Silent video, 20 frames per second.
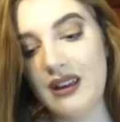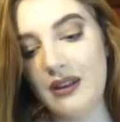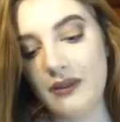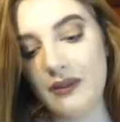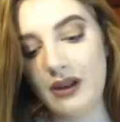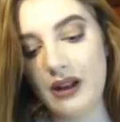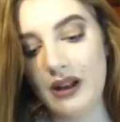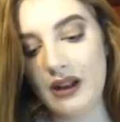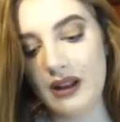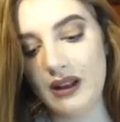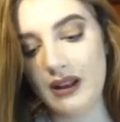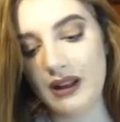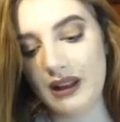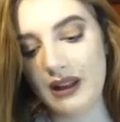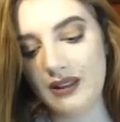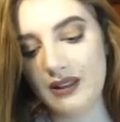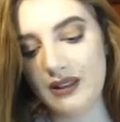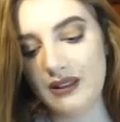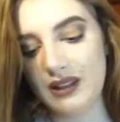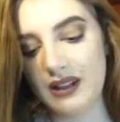when
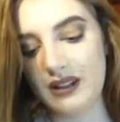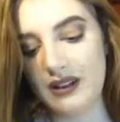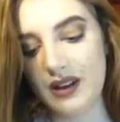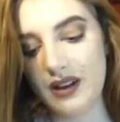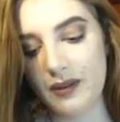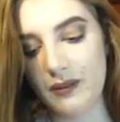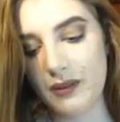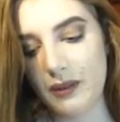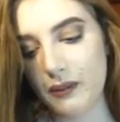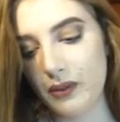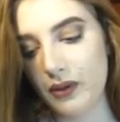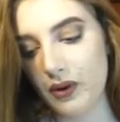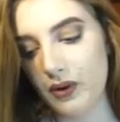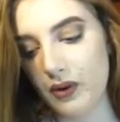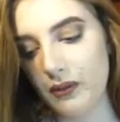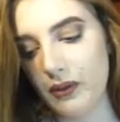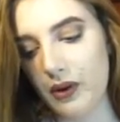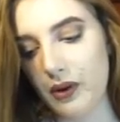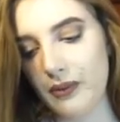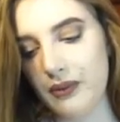the lid hadn't been put
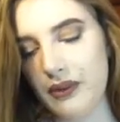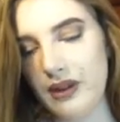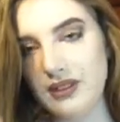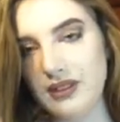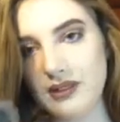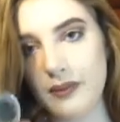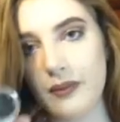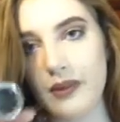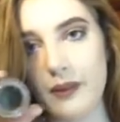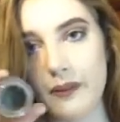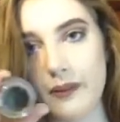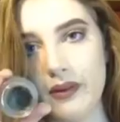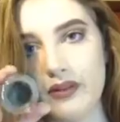on properly or something.